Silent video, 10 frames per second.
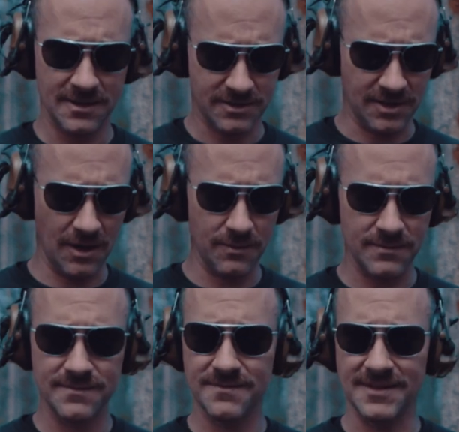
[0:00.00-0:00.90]
So
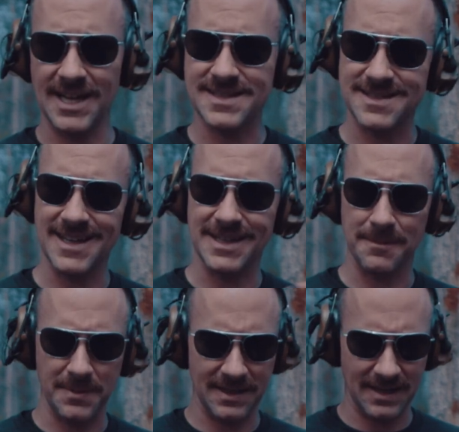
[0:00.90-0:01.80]
that's like a
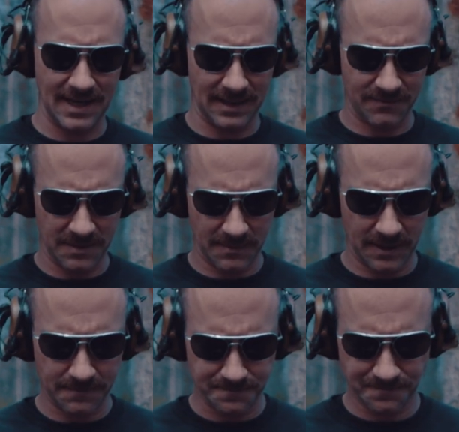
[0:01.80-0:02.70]
big negative to me.